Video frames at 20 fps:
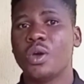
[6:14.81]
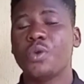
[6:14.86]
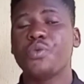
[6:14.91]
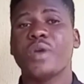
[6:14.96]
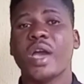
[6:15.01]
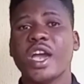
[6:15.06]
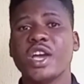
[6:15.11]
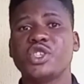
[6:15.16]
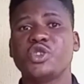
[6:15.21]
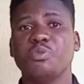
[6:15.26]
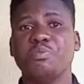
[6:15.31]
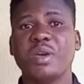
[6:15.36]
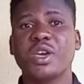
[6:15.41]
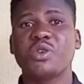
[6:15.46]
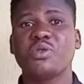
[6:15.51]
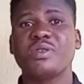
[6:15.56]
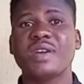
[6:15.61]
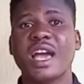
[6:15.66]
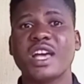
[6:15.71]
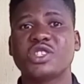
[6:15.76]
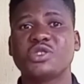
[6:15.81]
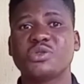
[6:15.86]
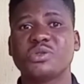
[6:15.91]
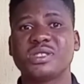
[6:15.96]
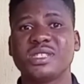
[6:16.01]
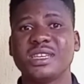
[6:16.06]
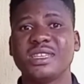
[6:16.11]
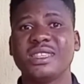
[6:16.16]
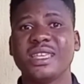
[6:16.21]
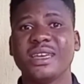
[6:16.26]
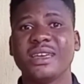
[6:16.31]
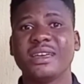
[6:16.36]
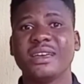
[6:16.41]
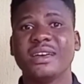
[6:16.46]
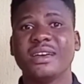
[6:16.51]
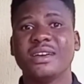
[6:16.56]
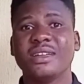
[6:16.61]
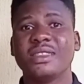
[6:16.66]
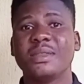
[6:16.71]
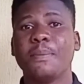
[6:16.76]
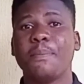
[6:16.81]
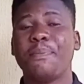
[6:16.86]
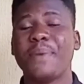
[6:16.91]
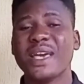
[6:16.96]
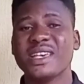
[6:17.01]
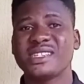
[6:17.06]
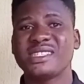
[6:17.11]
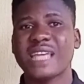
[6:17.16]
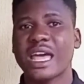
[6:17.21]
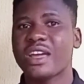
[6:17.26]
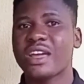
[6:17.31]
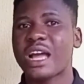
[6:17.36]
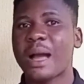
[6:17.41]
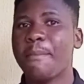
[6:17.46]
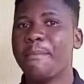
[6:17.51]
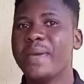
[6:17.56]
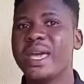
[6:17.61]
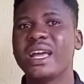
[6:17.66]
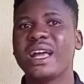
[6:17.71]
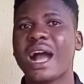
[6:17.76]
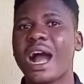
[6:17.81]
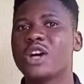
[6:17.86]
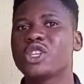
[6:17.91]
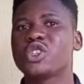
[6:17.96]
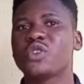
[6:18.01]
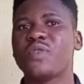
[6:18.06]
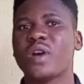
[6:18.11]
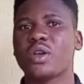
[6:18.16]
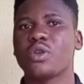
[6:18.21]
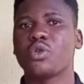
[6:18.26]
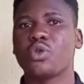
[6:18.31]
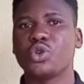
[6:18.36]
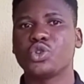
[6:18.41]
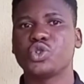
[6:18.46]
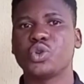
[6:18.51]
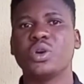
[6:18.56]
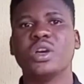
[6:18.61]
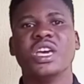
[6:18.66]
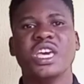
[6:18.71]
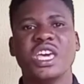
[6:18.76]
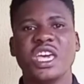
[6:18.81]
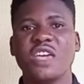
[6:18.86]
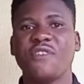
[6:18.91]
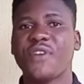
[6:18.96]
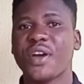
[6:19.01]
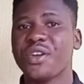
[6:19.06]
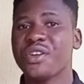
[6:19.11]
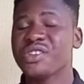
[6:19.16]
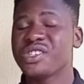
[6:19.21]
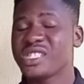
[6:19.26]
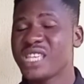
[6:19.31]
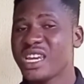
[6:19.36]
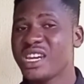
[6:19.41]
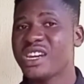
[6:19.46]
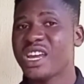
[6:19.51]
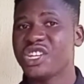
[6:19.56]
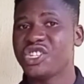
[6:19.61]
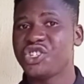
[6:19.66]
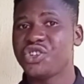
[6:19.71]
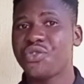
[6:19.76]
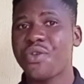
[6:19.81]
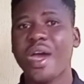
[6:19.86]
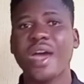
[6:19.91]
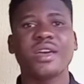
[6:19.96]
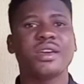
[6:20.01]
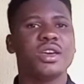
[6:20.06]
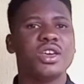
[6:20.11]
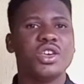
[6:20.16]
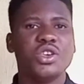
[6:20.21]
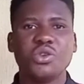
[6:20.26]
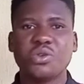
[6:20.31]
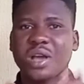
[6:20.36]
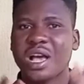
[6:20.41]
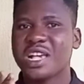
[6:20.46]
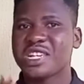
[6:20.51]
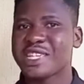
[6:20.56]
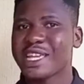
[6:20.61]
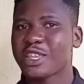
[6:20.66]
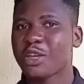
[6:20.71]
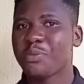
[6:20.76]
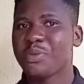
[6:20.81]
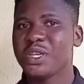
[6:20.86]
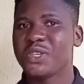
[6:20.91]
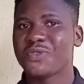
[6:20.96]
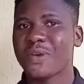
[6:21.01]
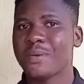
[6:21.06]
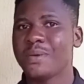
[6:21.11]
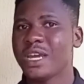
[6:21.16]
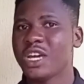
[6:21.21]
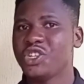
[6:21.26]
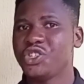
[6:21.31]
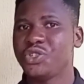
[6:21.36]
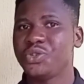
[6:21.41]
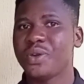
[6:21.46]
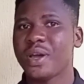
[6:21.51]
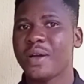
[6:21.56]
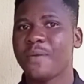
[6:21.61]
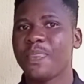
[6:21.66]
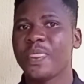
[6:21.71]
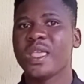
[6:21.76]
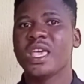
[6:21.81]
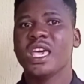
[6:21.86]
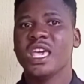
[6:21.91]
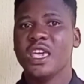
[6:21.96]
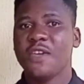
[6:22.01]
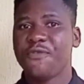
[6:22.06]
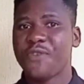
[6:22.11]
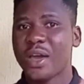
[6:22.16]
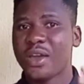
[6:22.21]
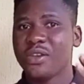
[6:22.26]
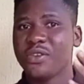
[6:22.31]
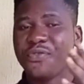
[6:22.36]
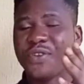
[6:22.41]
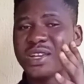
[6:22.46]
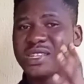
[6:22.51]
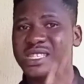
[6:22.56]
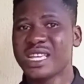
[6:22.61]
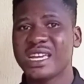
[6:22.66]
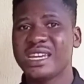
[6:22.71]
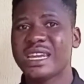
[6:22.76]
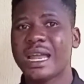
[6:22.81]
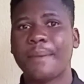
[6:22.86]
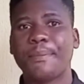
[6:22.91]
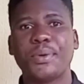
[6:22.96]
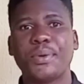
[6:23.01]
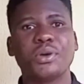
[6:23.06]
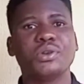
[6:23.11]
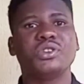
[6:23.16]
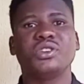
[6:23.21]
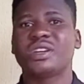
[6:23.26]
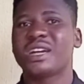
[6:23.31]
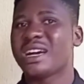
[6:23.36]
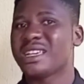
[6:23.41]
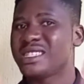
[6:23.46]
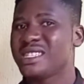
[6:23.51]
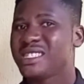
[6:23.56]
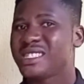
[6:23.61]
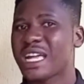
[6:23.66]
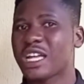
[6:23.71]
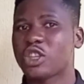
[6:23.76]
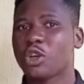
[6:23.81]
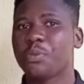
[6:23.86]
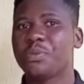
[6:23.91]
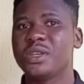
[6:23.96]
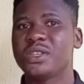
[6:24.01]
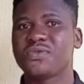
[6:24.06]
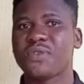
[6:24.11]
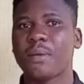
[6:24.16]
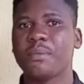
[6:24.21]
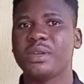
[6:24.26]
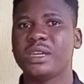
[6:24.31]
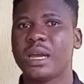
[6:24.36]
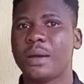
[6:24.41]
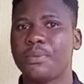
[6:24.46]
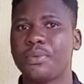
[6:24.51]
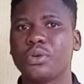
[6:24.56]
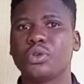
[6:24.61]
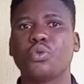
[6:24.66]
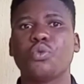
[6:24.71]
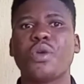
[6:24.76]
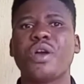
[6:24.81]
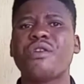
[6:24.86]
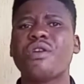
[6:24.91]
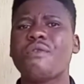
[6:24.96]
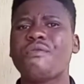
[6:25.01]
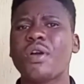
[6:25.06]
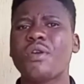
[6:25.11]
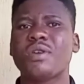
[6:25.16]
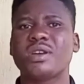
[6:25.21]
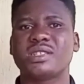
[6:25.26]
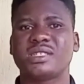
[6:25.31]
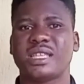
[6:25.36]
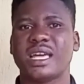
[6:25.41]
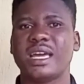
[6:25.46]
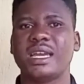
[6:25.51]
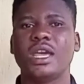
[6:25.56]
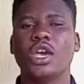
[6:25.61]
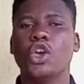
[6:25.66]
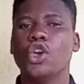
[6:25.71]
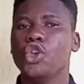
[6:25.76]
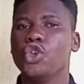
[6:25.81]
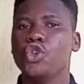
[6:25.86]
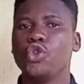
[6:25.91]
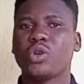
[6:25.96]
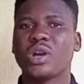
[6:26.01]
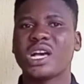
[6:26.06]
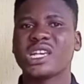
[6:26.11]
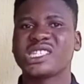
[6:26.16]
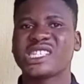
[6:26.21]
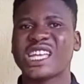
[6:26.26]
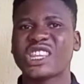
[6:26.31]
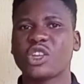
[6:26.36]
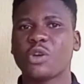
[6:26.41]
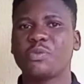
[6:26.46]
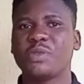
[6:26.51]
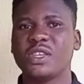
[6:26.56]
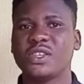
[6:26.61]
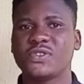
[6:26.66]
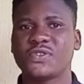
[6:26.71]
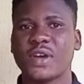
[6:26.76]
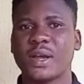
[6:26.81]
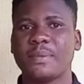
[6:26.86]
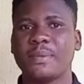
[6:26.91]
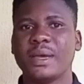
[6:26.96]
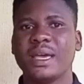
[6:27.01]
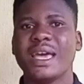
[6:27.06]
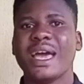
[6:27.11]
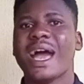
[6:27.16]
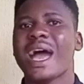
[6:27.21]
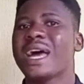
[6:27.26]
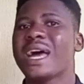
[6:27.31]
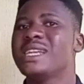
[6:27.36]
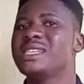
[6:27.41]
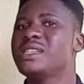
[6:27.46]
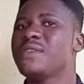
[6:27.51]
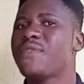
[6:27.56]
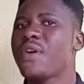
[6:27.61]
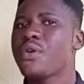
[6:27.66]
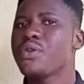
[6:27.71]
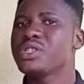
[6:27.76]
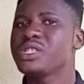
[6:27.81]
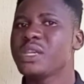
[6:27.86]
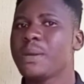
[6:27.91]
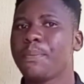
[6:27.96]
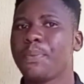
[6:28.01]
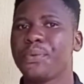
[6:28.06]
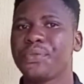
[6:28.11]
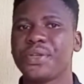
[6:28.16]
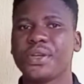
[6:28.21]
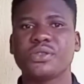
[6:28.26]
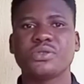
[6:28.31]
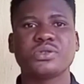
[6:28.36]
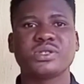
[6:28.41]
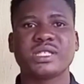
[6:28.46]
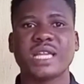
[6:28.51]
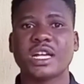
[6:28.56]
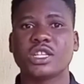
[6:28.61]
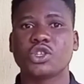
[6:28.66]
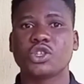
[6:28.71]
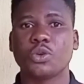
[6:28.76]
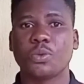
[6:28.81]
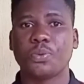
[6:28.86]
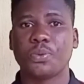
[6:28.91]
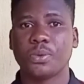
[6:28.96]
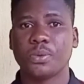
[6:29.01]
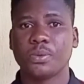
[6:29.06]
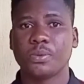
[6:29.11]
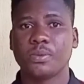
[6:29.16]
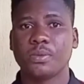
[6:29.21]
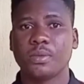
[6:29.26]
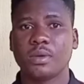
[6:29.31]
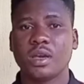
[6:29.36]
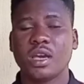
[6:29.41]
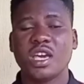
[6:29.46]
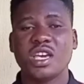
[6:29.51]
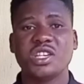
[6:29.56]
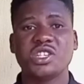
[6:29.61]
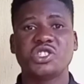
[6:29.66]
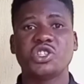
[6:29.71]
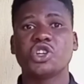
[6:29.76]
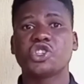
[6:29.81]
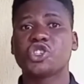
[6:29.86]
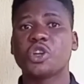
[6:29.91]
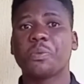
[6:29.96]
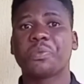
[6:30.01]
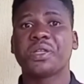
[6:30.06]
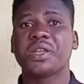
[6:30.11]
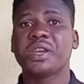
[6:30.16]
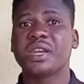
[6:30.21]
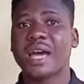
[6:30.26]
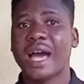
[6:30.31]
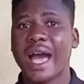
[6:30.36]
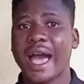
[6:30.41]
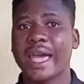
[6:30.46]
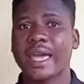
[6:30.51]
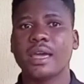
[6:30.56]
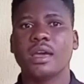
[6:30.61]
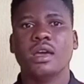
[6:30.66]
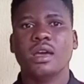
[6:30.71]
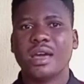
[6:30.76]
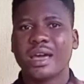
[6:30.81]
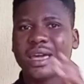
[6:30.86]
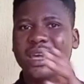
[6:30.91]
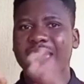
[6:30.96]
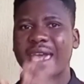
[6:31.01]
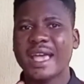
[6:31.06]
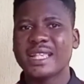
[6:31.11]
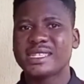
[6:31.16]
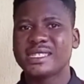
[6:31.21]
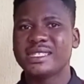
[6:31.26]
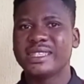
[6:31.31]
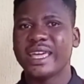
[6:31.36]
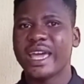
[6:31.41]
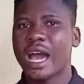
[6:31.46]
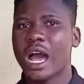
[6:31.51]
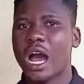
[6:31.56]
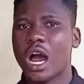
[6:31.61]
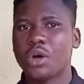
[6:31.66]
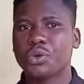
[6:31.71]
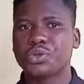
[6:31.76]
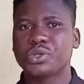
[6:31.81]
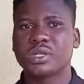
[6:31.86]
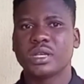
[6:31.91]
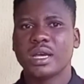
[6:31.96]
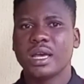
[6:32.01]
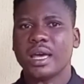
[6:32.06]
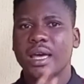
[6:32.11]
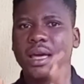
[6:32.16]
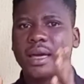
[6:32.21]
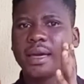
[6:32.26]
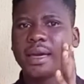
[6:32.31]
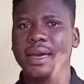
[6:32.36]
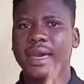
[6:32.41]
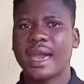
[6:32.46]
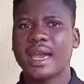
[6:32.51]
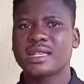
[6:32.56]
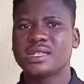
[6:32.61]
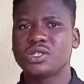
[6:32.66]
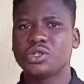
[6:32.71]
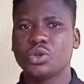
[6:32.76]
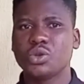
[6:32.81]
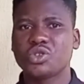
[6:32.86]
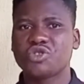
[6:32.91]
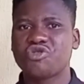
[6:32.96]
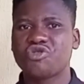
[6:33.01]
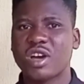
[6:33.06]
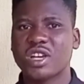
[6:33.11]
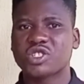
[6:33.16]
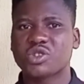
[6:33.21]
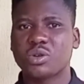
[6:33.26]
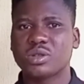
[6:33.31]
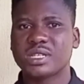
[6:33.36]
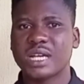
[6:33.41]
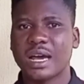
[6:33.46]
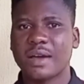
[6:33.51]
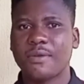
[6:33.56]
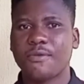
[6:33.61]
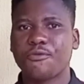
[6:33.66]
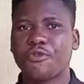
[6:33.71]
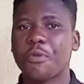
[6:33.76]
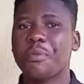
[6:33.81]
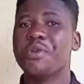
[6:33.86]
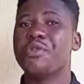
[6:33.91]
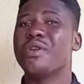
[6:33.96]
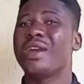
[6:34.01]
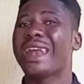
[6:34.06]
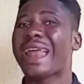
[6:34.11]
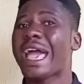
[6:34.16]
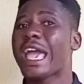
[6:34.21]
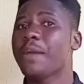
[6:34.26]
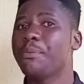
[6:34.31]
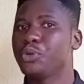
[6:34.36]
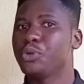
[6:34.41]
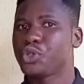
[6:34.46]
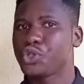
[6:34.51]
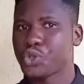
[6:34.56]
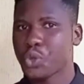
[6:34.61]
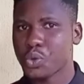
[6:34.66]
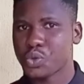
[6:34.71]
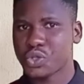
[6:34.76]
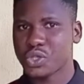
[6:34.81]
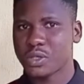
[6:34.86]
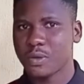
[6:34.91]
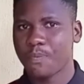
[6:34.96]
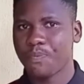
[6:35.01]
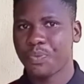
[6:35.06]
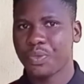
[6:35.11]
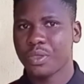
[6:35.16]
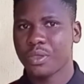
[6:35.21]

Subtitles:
We are here to make you guys to see the best that you can make out of agriculture. If you are not staying in Nigeria, you can start up this farm in Nigeria. If you are staying abroad, you can still start up this farm in abroad. Wherever you are staying, you can start up this farm. And it's a very simple thing to start up. It's not something high. Get the house, get those grass cutter from a reliable source.